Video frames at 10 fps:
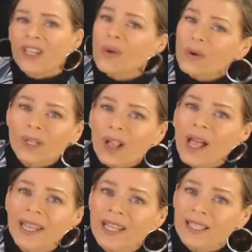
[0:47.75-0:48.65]
Your
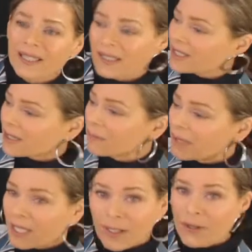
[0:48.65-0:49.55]
clients can
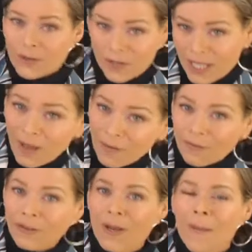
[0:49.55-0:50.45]
be
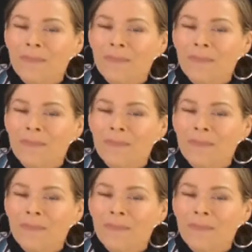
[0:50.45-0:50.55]
yourself,